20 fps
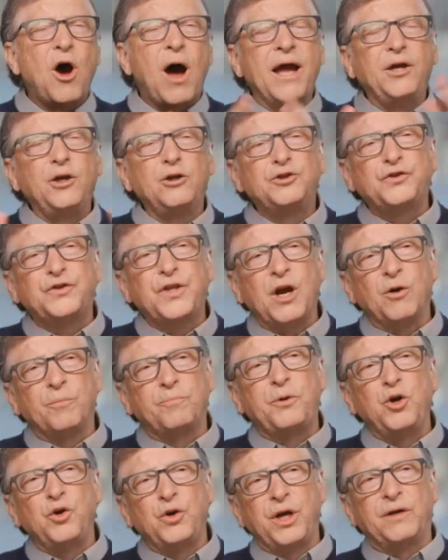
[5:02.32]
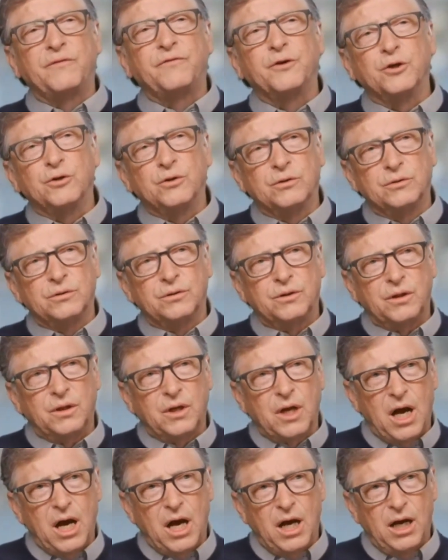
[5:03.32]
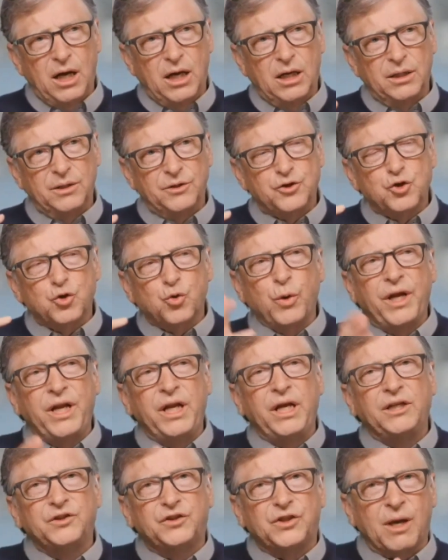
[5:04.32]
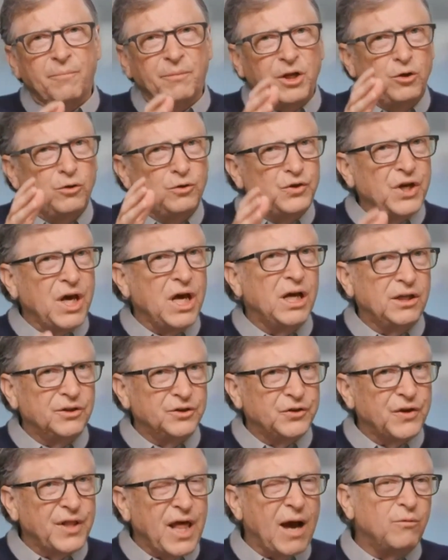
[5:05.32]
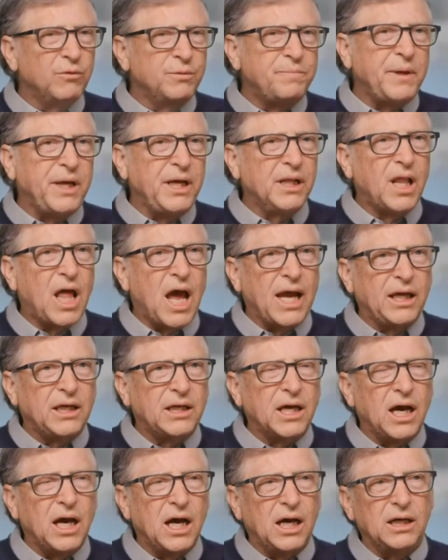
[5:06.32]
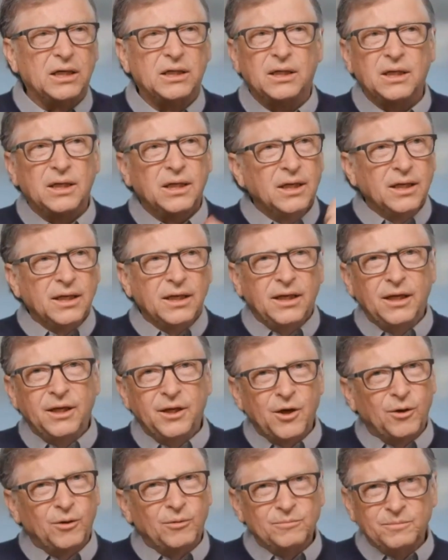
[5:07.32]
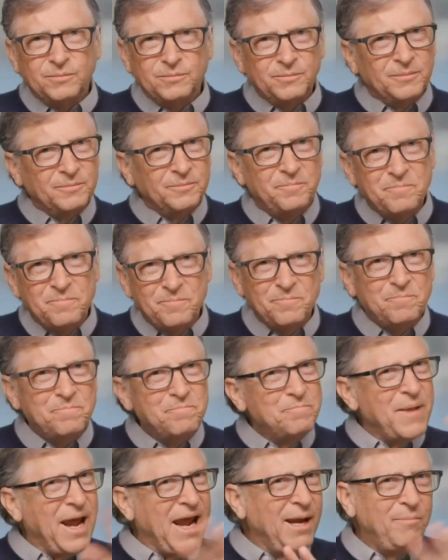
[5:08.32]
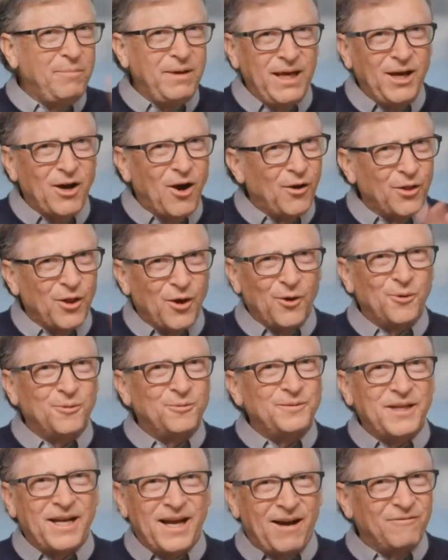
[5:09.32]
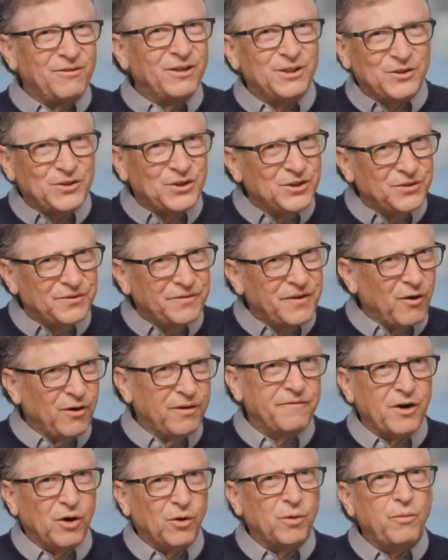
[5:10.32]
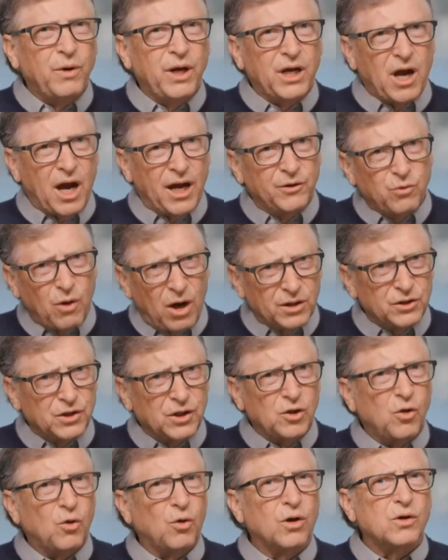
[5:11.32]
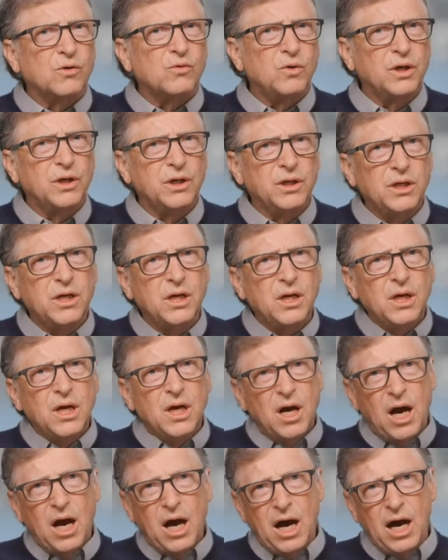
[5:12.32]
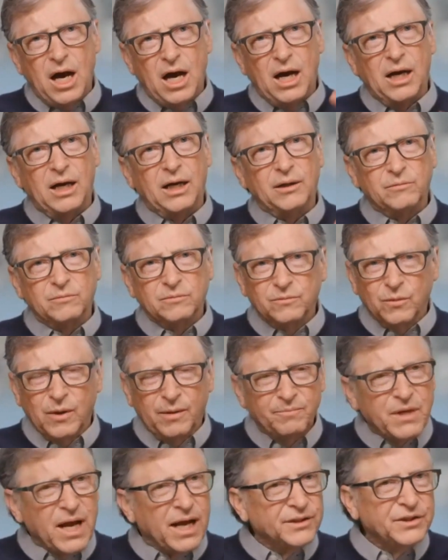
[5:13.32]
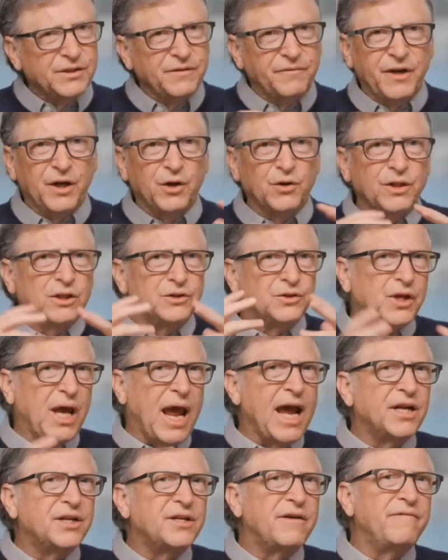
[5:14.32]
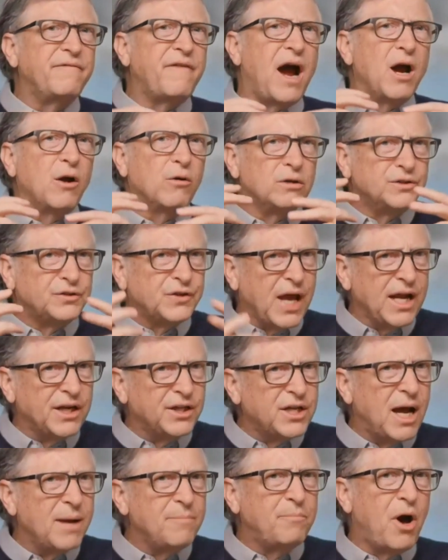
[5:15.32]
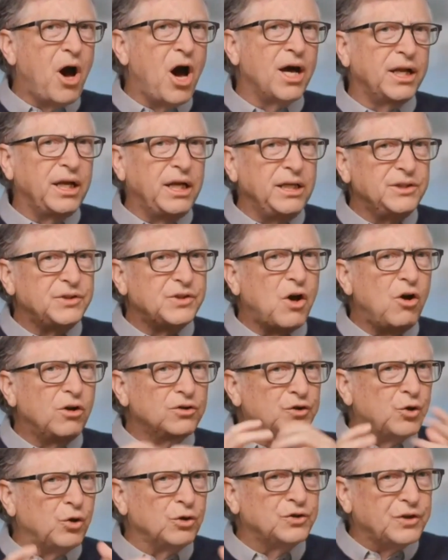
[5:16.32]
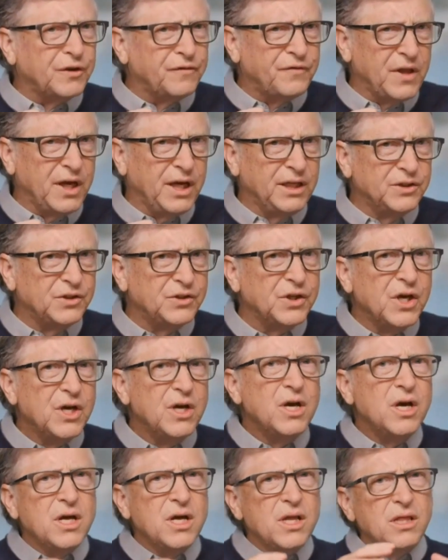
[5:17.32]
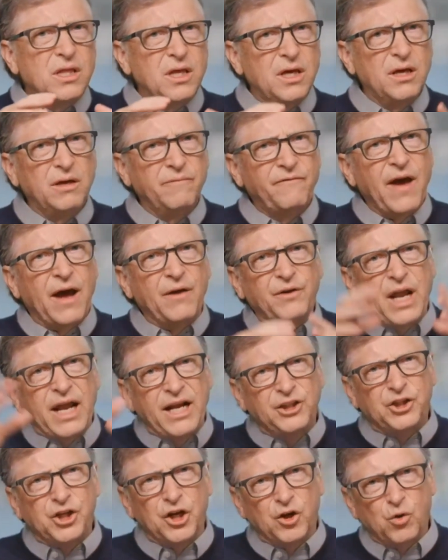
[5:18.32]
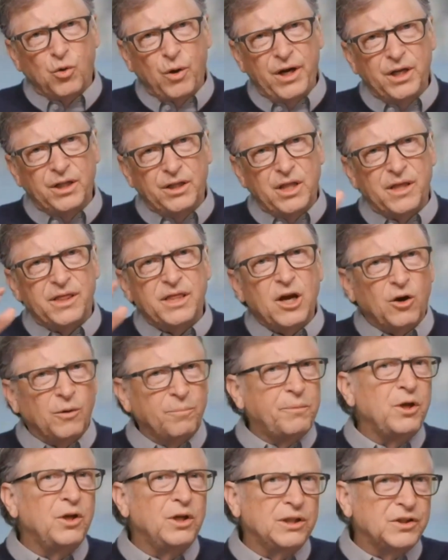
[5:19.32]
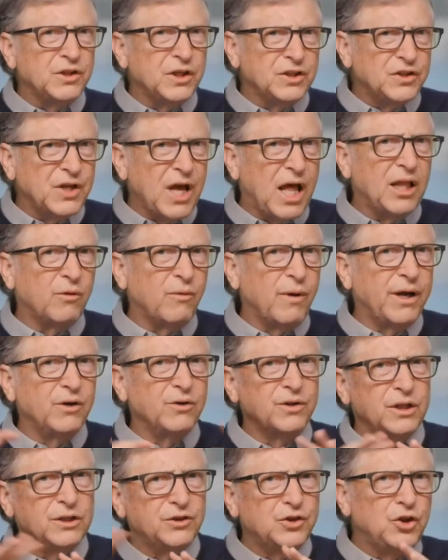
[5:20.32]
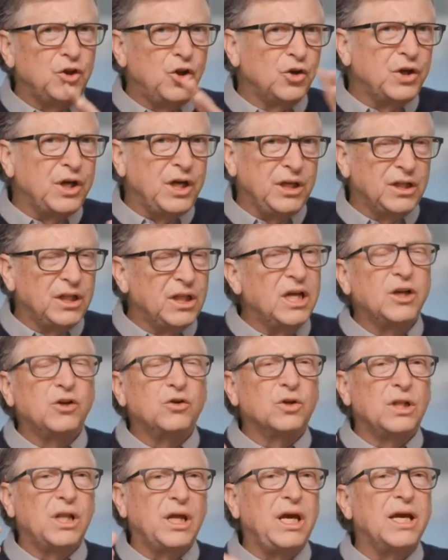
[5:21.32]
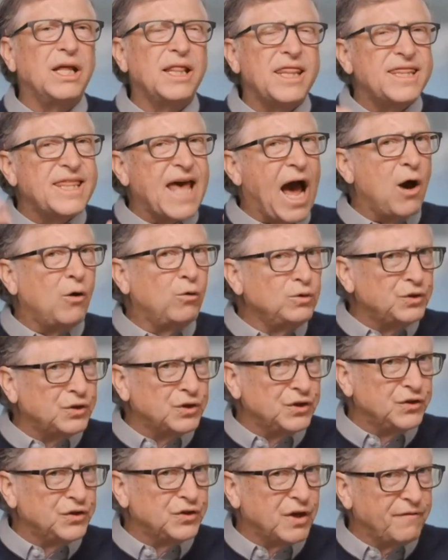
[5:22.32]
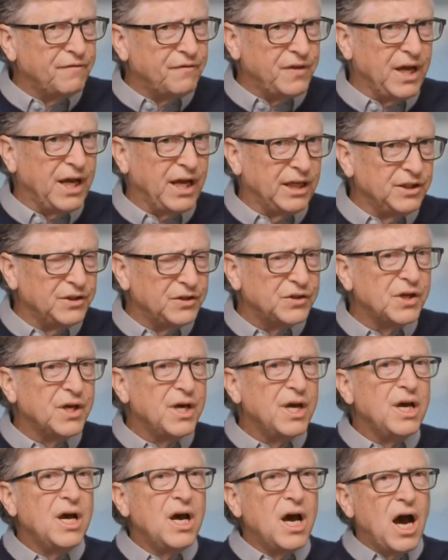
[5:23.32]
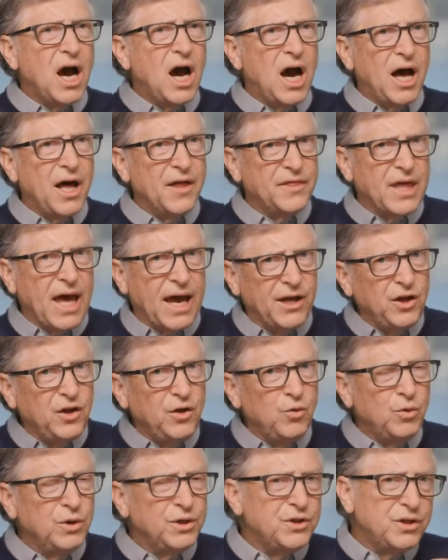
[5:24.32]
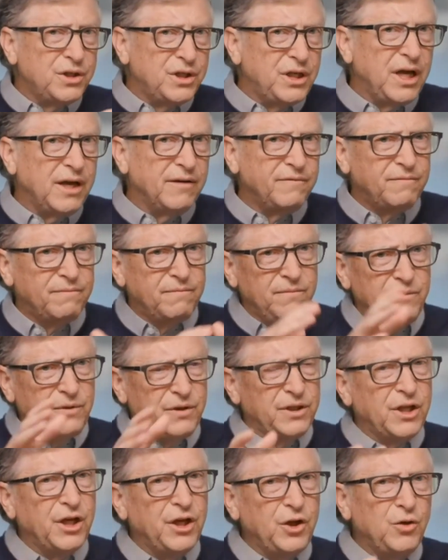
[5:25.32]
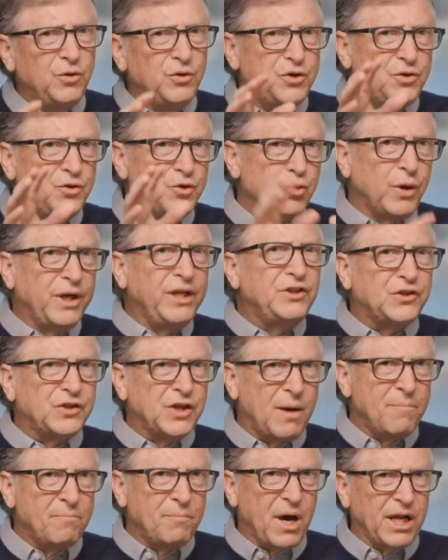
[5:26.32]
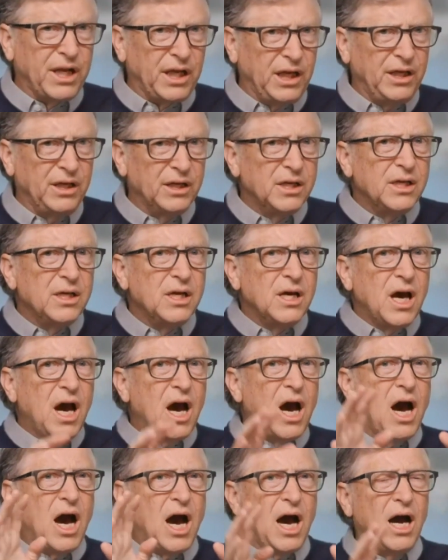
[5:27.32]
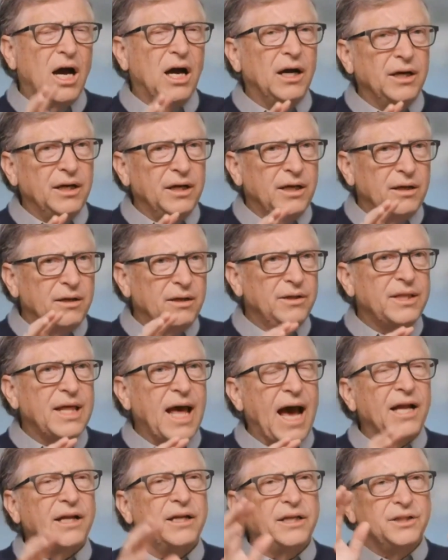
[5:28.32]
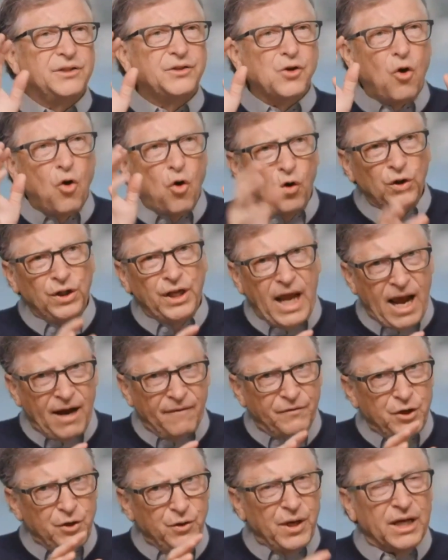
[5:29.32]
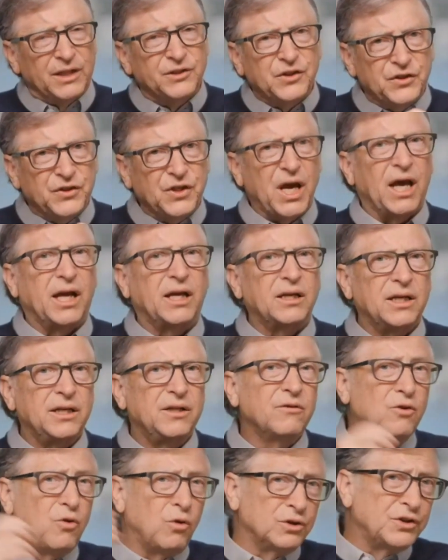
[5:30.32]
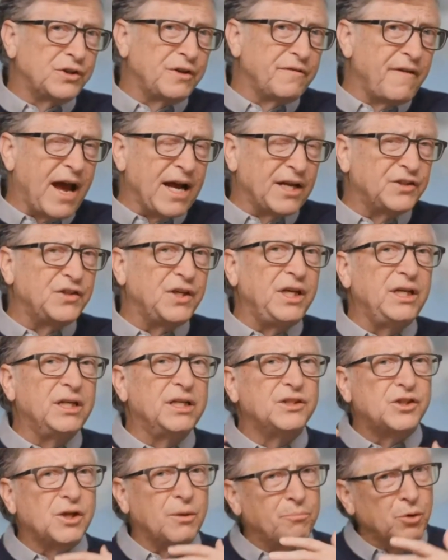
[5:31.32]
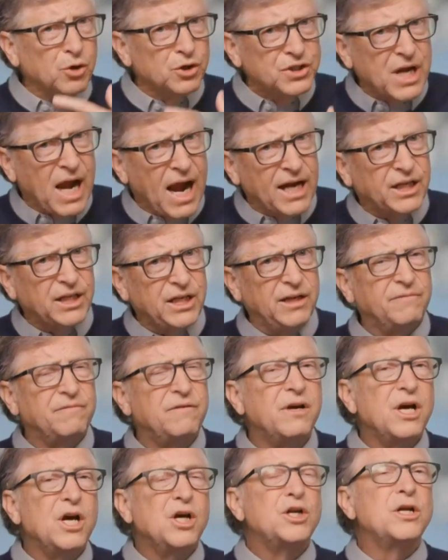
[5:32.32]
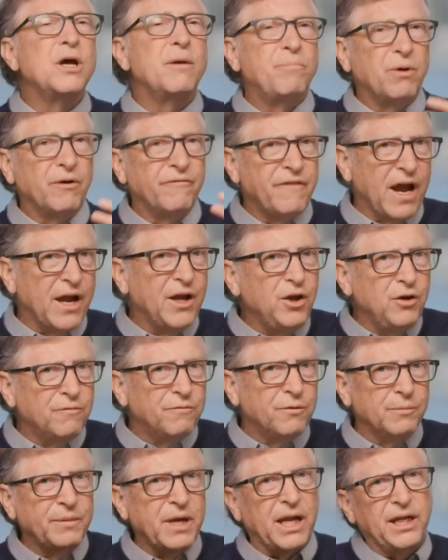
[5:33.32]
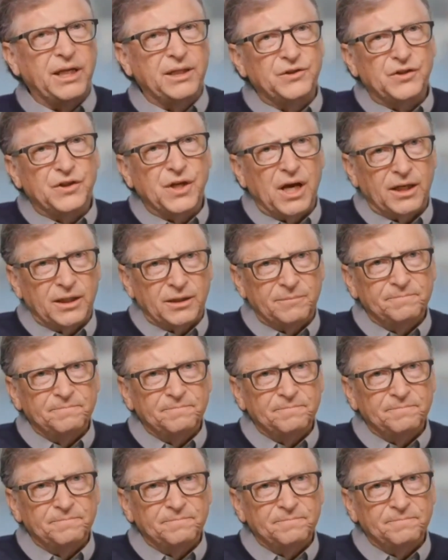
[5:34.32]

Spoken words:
I use therapeutic for treating somebody who's ill. So that would be like, you know, maybe, although the evidence is very, very weak, hydroxychloroquine, remdesivir. There's antivirals, antibodies, all sorts of things. The foundation created the Therapeutics Accelerator that's looking literally at thousands of things that you would give, that you treat somebody. That is only after you get sick. And of course, the vaccine is a protective to prevent you from getting sick.